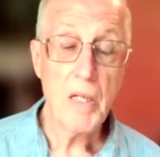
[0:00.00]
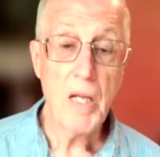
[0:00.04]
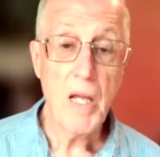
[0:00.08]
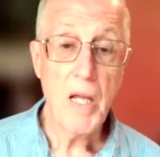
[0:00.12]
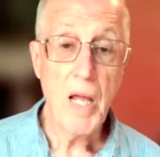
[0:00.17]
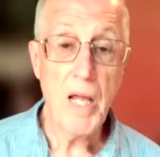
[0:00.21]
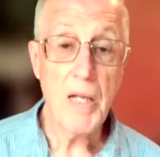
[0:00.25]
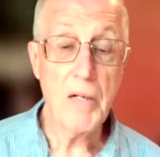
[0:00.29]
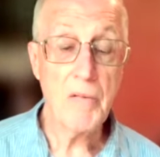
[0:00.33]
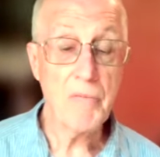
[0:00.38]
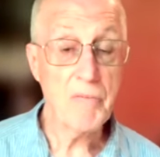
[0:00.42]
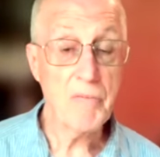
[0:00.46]

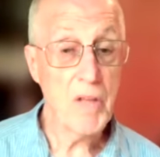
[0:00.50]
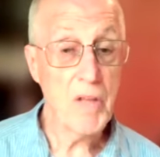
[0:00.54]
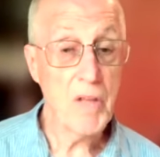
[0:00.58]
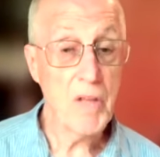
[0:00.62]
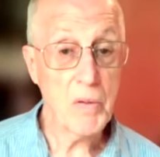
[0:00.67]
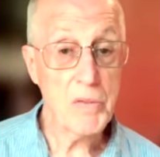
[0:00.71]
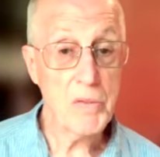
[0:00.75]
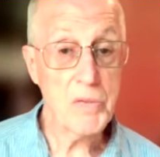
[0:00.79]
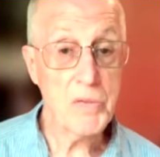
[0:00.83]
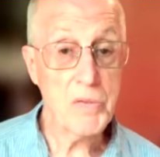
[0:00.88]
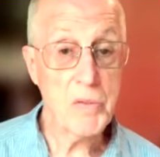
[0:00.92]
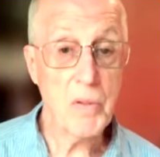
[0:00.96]
And if they
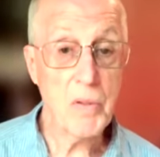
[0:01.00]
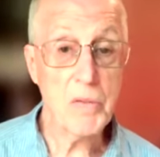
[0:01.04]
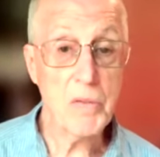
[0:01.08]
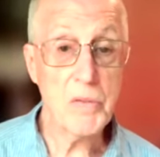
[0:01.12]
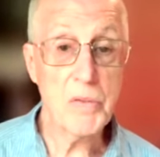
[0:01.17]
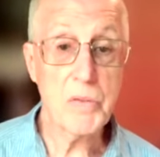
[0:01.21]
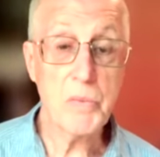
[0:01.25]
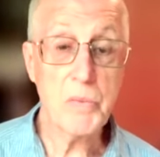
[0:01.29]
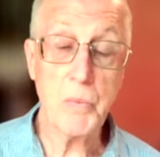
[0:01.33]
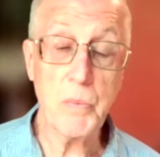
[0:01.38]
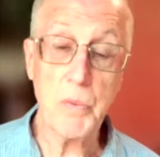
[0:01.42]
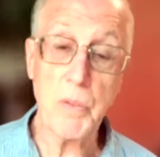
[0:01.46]
are
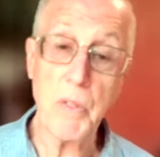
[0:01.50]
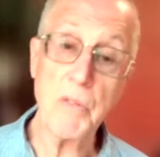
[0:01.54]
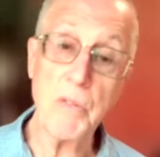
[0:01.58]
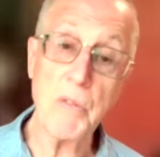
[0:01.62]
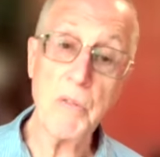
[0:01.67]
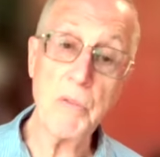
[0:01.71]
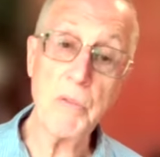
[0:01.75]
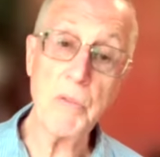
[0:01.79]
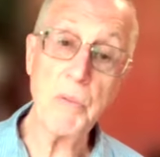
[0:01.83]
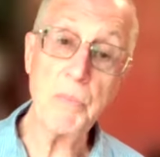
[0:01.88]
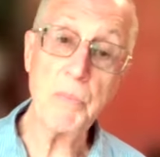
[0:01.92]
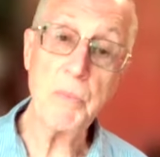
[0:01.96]
charged, whether
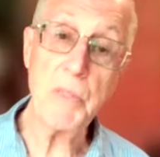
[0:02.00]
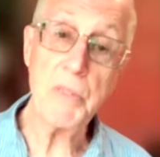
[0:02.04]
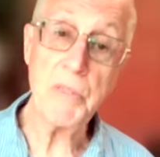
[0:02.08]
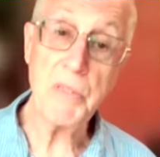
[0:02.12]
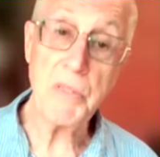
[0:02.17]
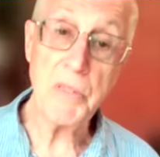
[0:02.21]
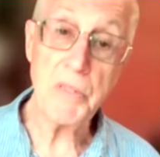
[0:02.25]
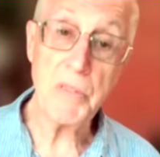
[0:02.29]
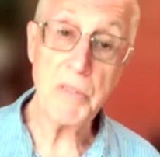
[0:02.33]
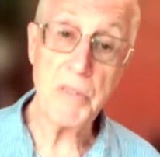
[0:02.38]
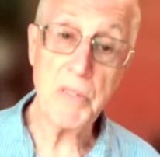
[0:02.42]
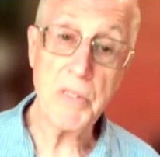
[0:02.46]
it'll be
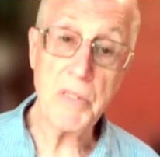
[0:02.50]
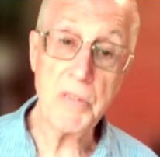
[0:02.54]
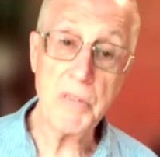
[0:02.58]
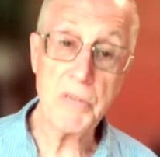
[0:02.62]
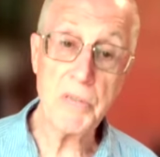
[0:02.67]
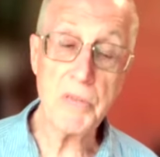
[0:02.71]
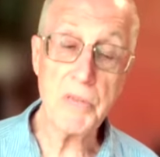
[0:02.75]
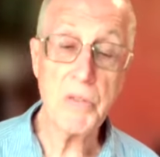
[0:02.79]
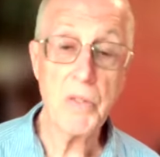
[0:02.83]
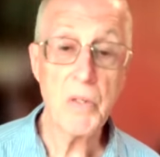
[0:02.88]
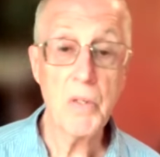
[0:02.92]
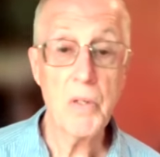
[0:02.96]

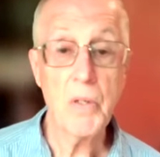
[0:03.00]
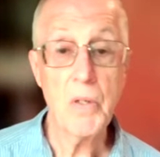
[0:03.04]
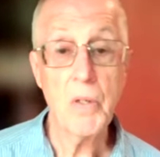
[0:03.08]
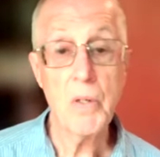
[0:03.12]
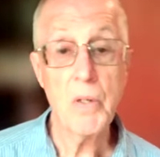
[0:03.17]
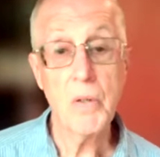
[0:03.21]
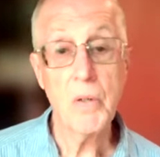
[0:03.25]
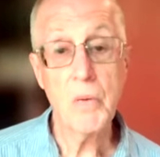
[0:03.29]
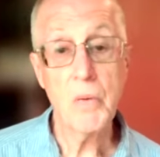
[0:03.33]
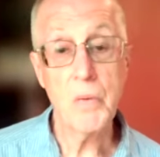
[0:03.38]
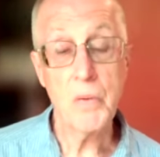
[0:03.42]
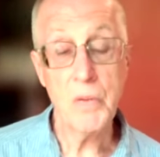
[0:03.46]
serious
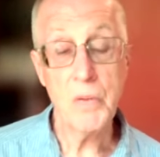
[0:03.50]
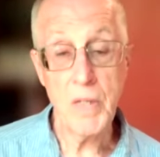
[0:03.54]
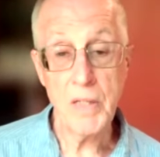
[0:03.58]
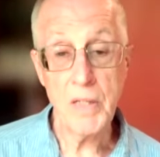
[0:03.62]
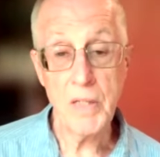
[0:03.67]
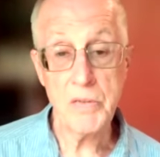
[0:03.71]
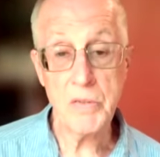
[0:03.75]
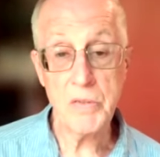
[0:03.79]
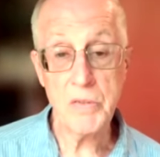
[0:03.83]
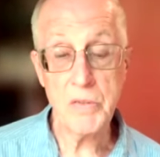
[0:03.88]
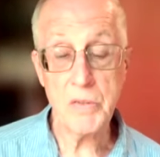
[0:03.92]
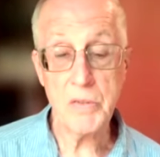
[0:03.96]
or not
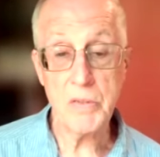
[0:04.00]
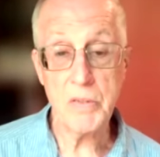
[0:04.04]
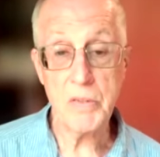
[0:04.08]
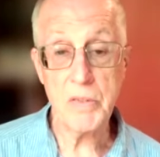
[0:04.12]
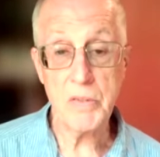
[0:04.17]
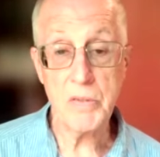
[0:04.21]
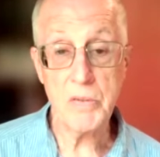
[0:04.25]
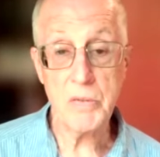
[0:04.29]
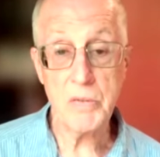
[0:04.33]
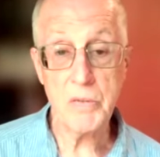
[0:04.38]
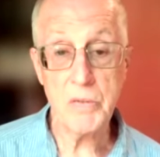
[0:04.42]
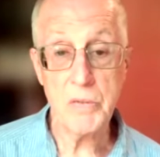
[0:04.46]

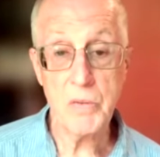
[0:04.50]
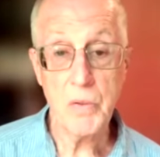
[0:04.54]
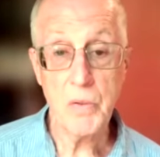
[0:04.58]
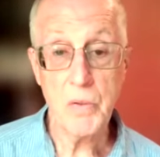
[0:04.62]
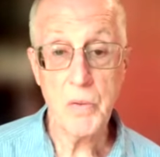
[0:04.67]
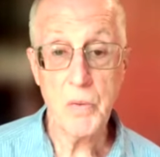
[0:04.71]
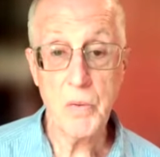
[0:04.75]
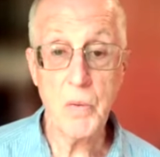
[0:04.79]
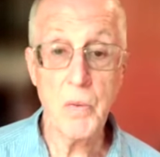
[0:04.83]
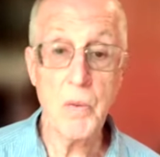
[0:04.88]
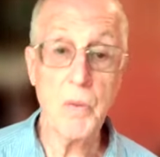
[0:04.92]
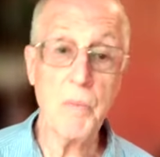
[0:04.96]
serious
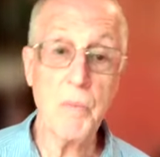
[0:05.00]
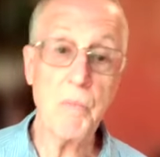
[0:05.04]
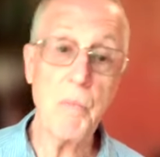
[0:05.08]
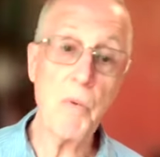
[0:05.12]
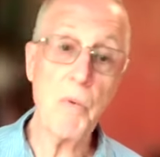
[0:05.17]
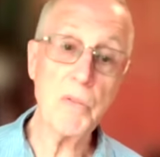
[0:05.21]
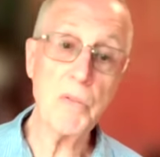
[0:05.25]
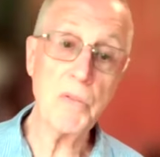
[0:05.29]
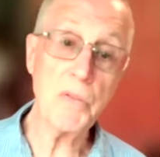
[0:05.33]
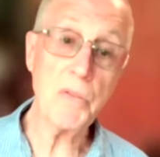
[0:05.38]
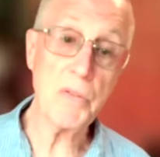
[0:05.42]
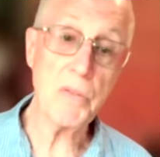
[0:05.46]
or more
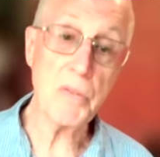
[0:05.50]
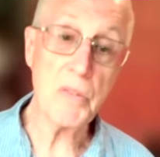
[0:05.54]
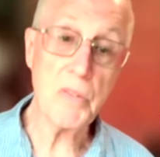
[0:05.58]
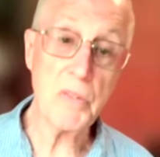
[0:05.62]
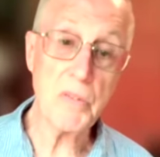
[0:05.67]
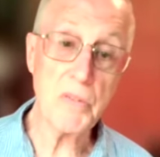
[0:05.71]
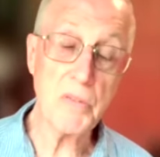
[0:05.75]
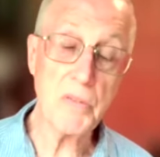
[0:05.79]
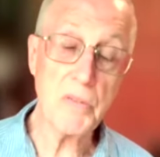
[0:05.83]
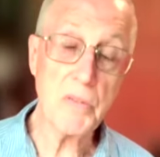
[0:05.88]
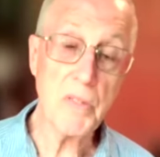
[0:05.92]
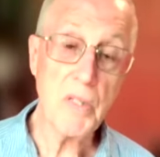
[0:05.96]

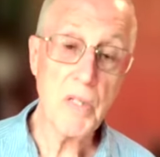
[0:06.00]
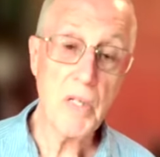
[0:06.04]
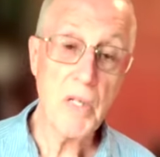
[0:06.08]
serious.